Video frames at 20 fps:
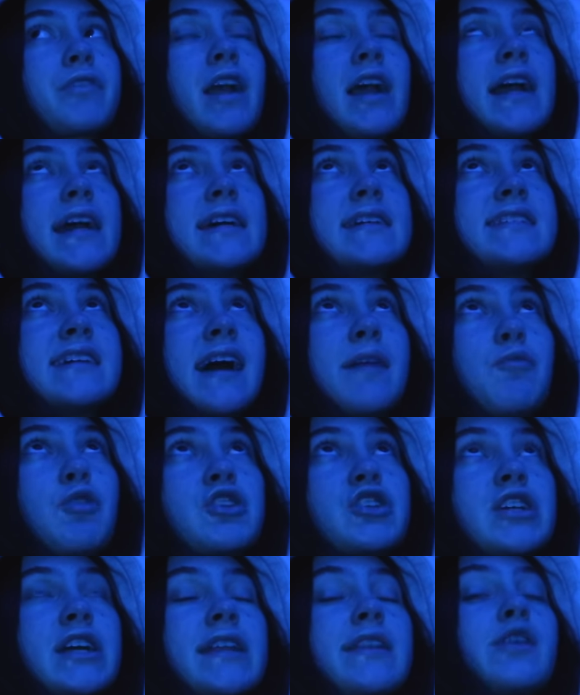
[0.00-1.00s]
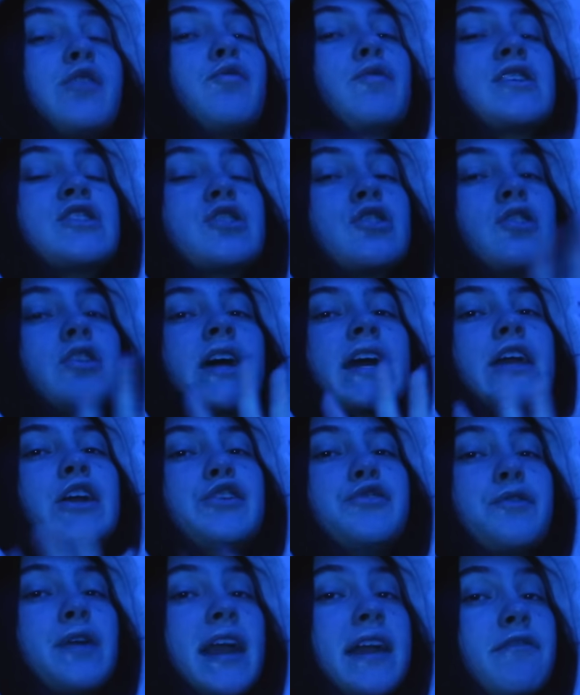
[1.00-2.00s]
and I'm watching like the original like
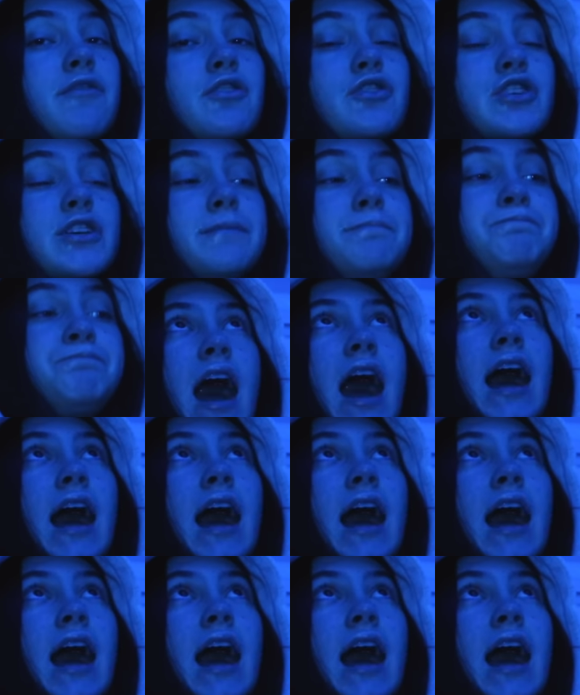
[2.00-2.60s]
UK version.